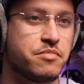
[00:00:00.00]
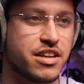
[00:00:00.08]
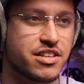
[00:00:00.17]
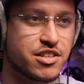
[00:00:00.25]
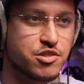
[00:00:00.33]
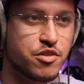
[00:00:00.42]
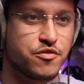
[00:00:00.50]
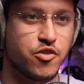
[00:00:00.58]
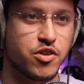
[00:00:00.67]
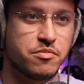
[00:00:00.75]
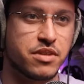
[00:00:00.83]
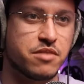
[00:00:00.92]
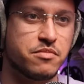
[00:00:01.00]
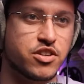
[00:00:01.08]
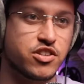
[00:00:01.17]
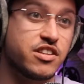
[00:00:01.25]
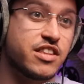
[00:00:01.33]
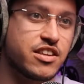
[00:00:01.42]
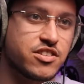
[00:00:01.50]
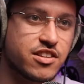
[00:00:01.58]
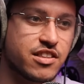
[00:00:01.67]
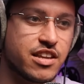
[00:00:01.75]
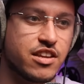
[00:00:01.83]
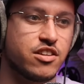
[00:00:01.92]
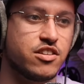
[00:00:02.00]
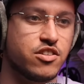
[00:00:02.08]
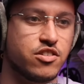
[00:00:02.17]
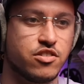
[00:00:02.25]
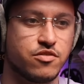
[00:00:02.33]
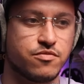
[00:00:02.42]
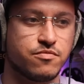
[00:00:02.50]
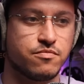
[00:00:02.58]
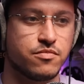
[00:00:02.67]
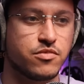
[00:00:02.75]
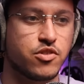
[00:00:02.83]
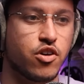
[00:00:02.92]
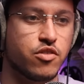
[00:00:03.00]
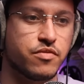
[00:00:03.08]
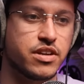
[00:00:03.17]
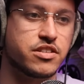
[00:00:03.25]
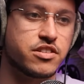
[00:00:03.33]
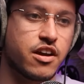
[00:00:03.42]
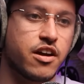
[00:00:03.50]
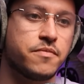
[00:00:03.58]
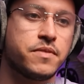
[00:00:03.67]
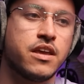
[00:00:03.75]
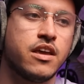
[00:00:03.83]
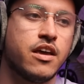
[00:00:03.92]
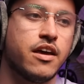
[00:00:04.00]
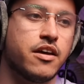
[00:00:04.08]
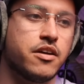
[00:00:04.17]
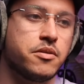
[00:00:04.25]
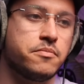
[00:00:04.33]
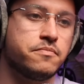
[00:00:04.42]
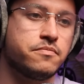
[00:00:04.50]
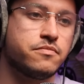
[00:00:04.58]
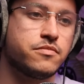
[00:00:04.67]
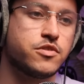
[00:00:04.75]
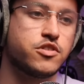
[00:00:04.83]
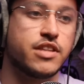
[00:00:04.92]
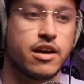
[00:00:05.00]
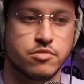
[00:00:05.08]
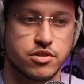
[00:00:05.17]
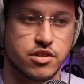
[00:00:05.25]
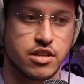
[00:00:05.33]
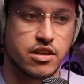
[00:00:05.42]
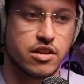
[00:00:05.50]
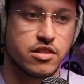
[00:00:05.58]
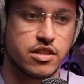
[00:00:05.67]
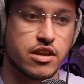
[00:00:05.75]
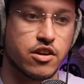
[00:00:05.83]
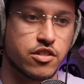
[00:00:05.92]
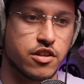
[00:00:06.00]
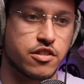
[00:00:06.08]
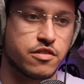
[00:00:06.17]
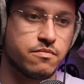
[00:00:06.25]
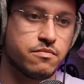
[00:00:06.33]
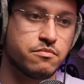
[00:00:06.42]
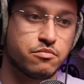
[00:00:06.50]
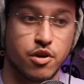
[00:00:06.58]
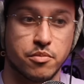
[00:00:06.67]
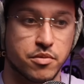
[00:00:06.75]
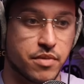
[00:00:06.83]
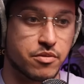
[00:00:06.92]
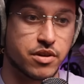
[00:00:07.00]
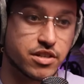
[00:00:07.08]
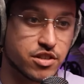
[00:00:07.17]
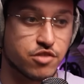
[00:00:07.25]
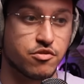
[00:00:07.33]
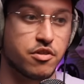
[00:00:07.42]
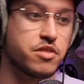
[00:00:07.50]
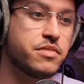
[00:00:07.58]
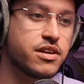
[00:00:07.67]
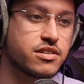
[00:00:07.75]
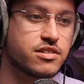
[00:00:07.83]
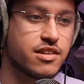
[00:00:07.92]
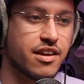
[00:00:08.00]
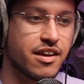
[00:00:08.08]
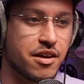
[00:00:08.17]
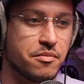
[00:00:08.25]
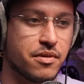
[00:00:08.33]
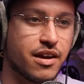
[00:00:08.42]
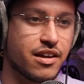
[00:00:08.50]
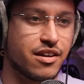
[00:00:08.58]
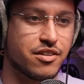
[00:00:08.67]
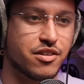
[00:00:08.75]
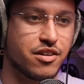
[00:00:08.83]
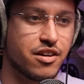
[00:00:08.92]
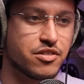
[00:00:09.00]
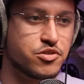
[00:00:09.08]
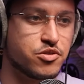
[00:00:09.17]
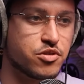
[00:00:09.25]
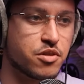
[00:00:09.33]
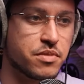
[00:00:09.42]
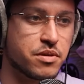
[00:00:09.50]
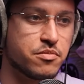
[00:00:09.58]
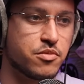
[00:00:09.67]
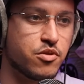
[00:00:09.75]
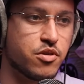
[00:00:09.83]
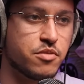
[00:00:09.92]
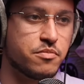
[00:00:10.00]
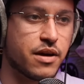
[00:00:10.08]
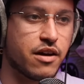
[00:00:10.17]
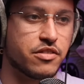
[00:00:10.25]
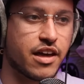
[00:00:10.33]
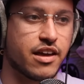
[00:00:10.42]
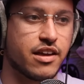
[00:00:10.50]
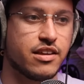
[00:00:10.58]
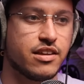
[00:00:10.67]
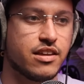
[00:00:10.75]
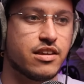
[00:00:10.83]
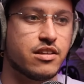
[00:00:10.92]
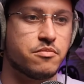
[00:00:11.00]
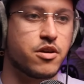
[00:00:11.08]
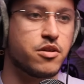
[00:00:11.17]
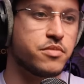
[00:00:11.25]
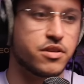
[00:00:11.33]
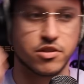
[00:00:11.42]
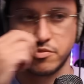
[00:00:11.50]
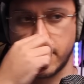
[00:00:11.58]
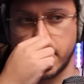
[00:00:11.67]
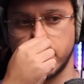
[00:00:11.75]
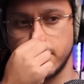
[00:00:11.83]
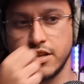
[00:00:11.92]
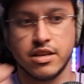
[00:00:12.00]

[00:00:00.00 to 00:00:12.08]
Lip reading: minutes into a 40-minute mission and then suddenly you've got to restart. So that was the other problem I wanted to throw in the mix, and I'll talk a bit more about that in a moment as well.